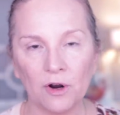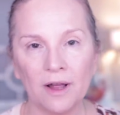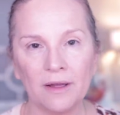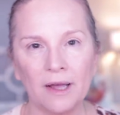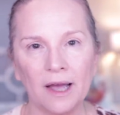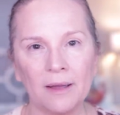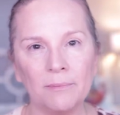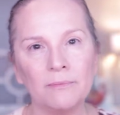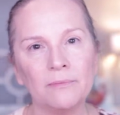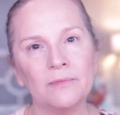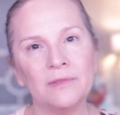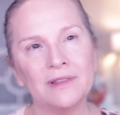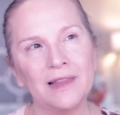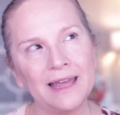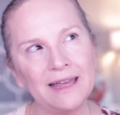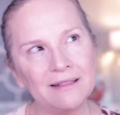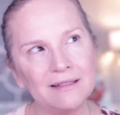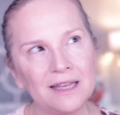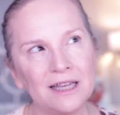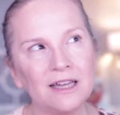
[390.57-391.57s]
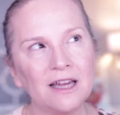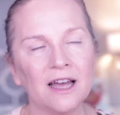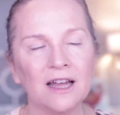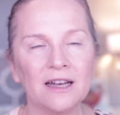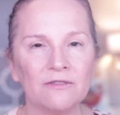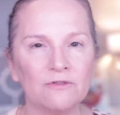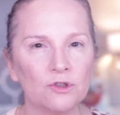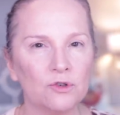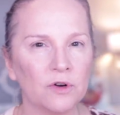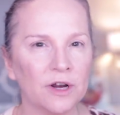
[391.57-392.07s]
I, am lately kind
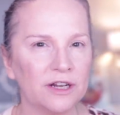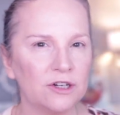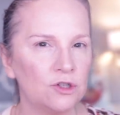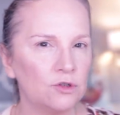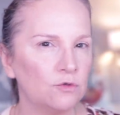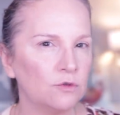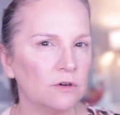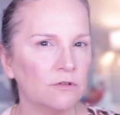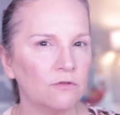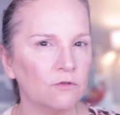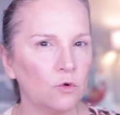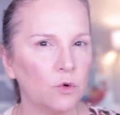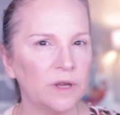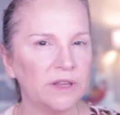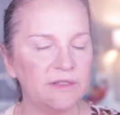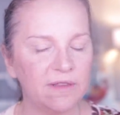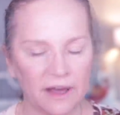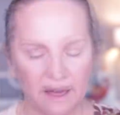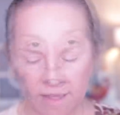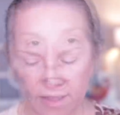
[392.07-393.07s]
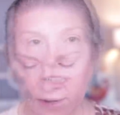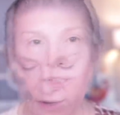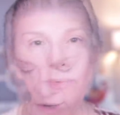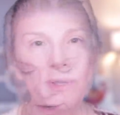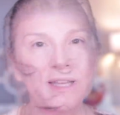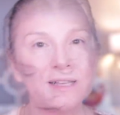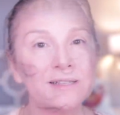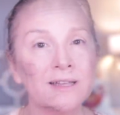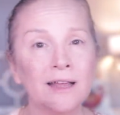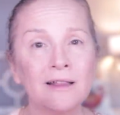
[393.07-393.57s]
of trying to avoid that just
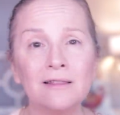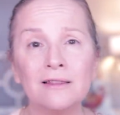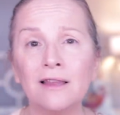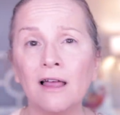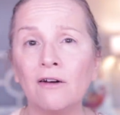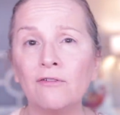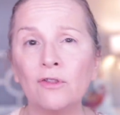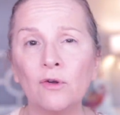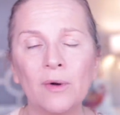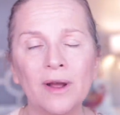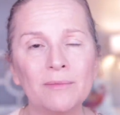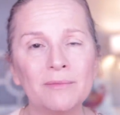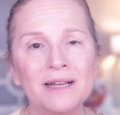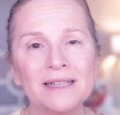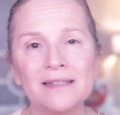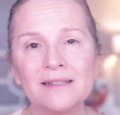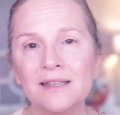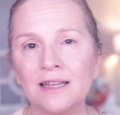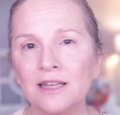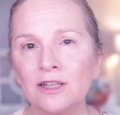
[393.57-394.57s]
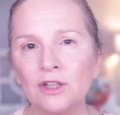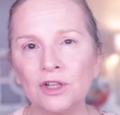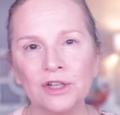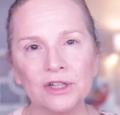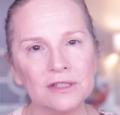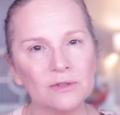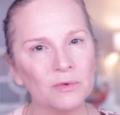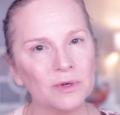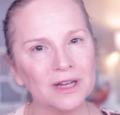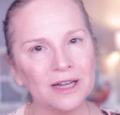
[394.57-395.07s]
because I love the way my skin
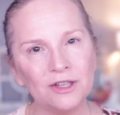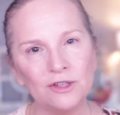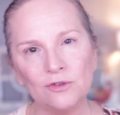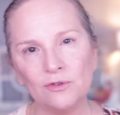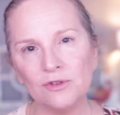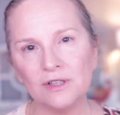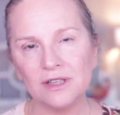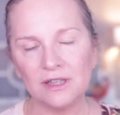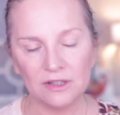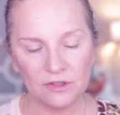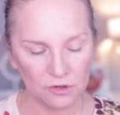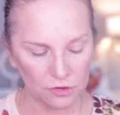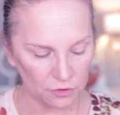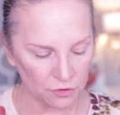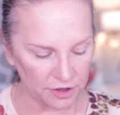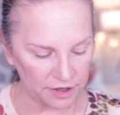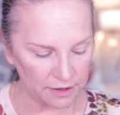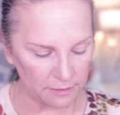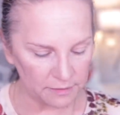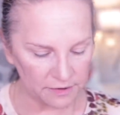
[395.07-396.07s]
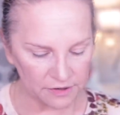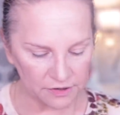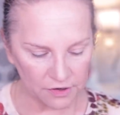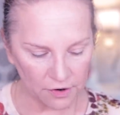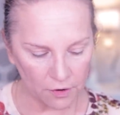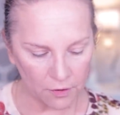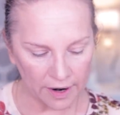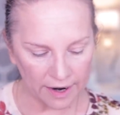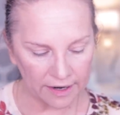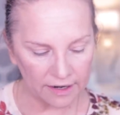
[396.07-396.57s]
looks when I use these creams.
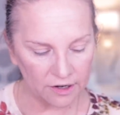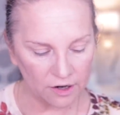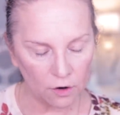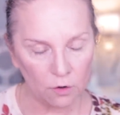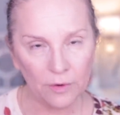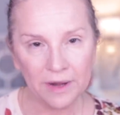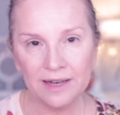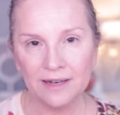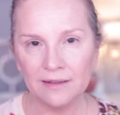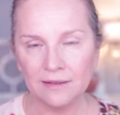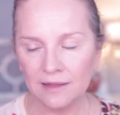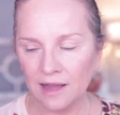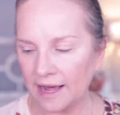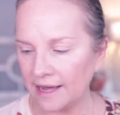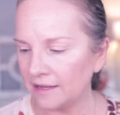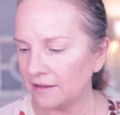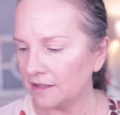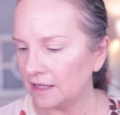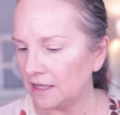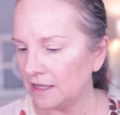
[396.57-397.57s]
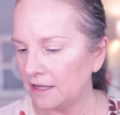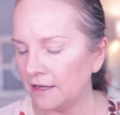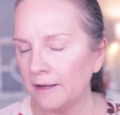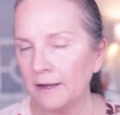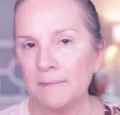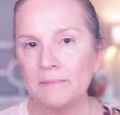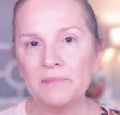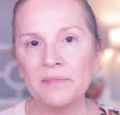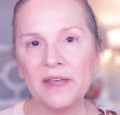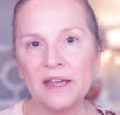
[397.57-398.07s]
So I go in lightly
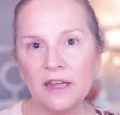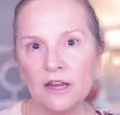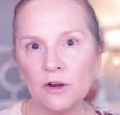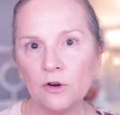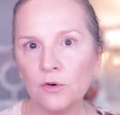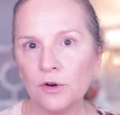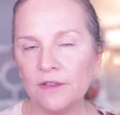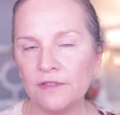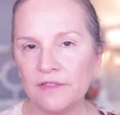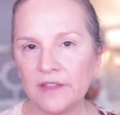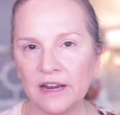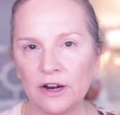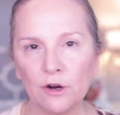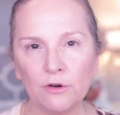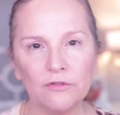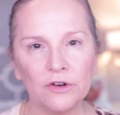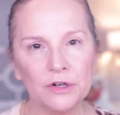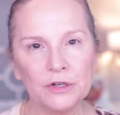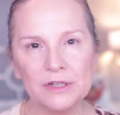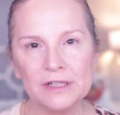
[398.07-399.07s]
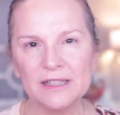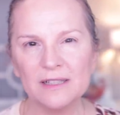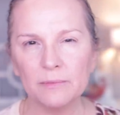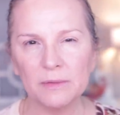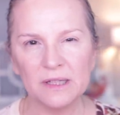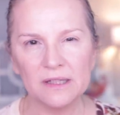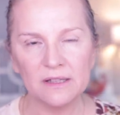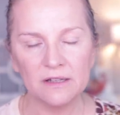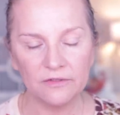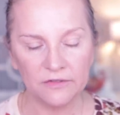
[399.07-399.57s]
here and there very
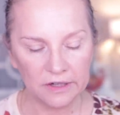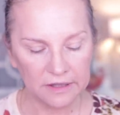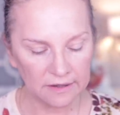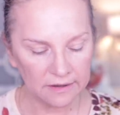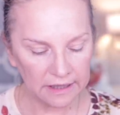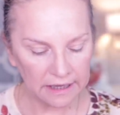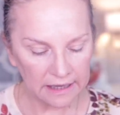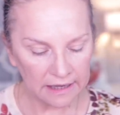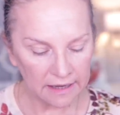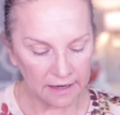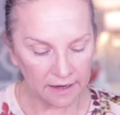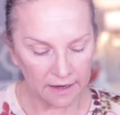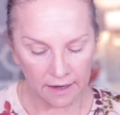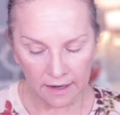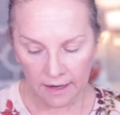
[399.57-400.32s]
specifically.